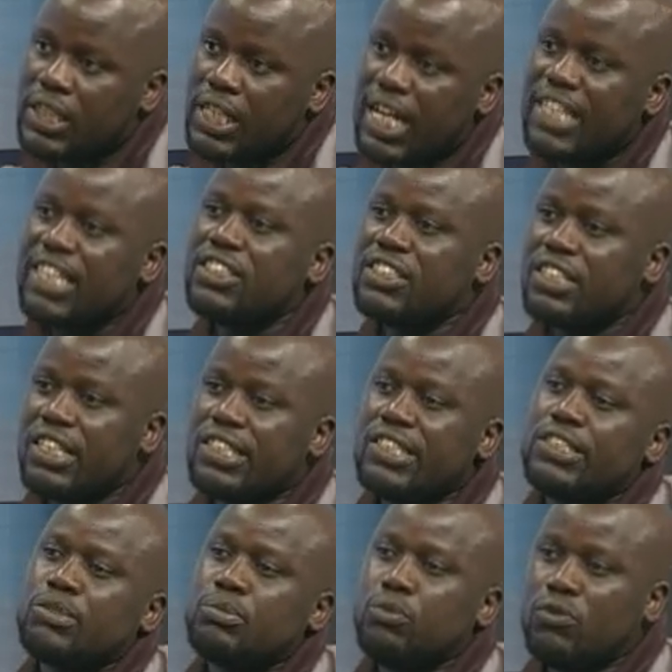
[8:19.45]
And then
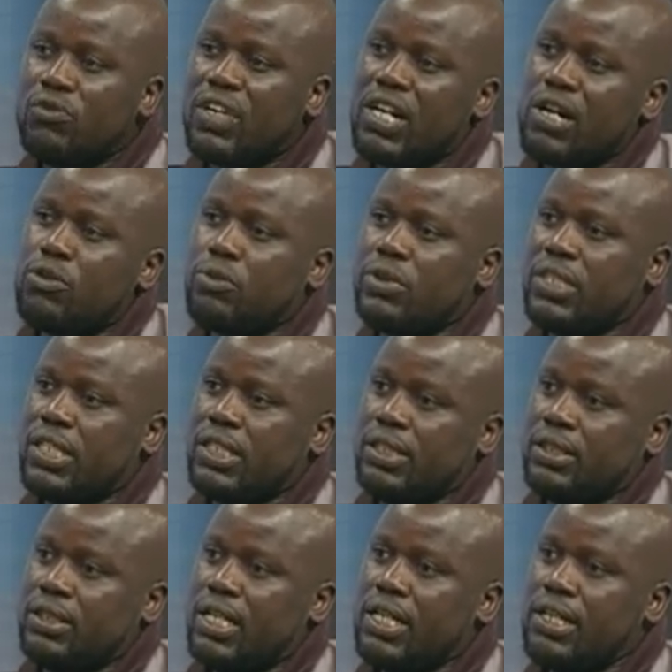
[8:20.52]
just move around with
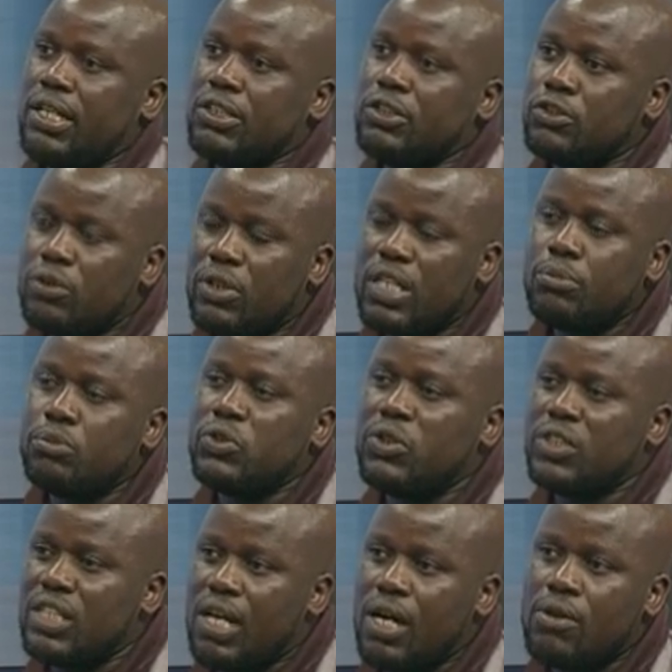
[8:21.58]
it and ensure that
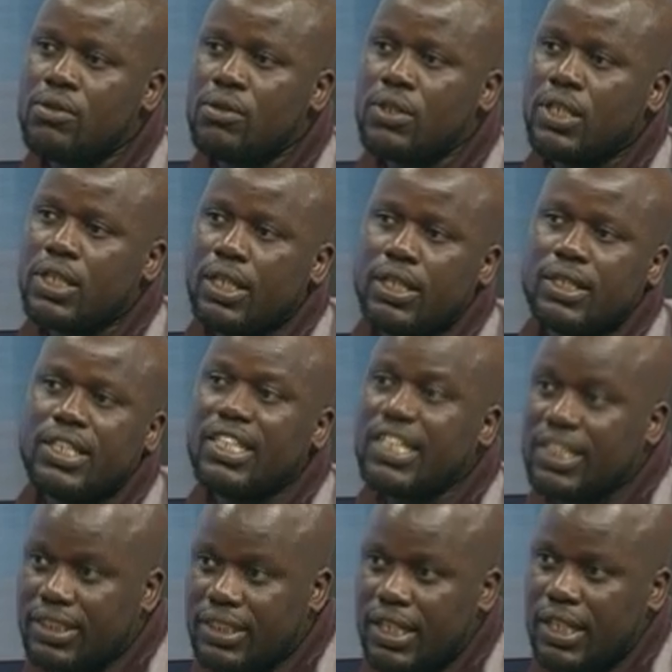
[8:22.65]
between now and the
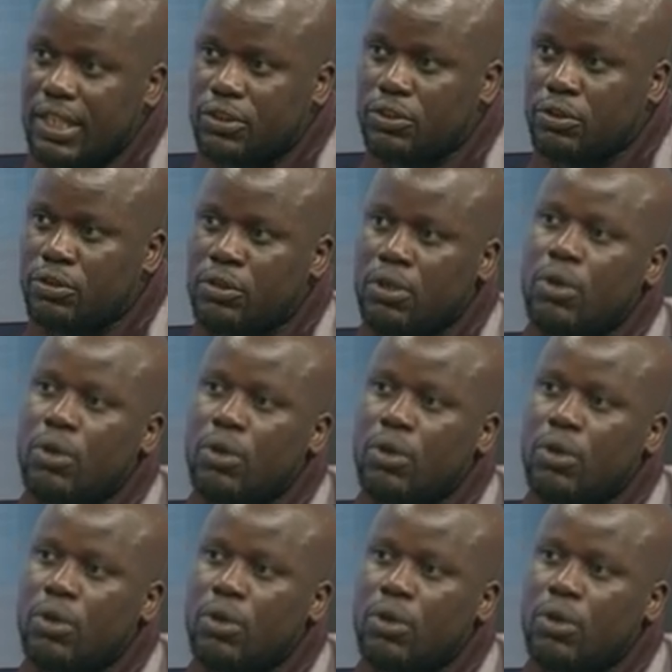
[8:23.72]
next election,